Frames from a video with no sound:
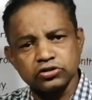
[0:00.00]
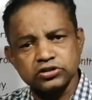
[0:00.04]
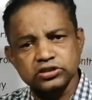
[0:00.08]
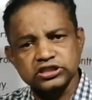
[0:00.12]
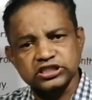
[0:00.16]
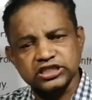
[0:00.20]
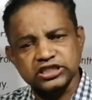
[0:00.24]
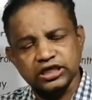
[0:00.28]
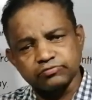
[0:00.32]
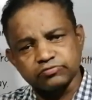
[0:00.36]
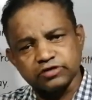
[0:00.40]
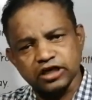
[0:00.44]

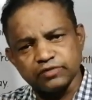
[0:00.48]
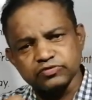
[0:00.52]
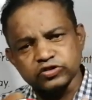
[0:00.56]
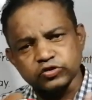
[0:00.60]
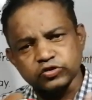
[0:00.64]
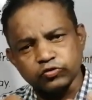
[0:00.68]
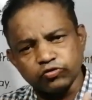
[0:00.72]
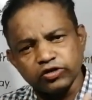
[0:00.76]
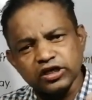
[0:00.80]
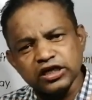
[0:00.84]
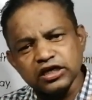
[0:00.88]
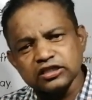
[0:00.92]

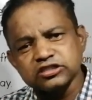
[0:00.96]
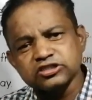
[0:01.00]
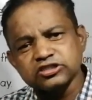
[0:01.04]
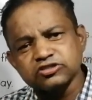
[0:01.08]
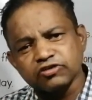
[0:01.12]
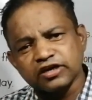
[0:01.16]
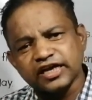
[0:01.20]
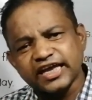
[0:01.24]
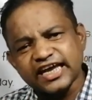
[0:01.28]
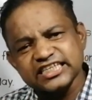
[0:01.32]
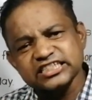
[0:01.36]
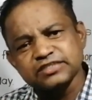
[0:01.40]
Sometimes we
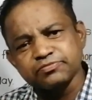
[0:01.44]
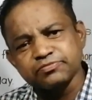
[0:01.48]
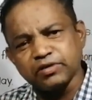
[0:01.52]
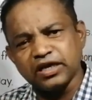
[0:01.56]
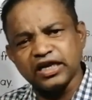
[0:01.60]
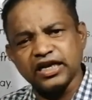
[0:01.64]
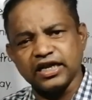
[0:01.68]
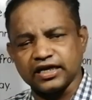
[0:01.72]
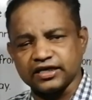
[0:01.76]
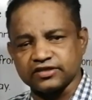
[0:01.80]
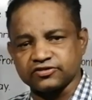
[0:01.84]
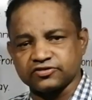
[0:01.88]
also guess
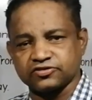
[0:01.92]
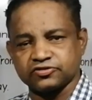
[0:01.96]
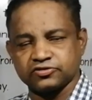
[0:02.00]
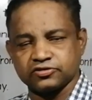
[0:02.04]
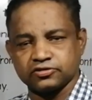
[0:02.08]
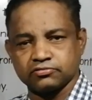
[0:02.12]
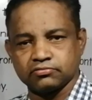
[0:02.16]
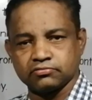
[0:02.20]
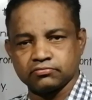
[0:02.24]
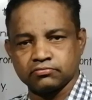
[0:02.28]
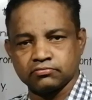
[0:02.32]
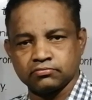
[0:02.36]

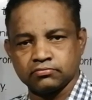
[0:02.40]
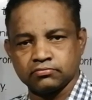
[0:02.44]
meanings.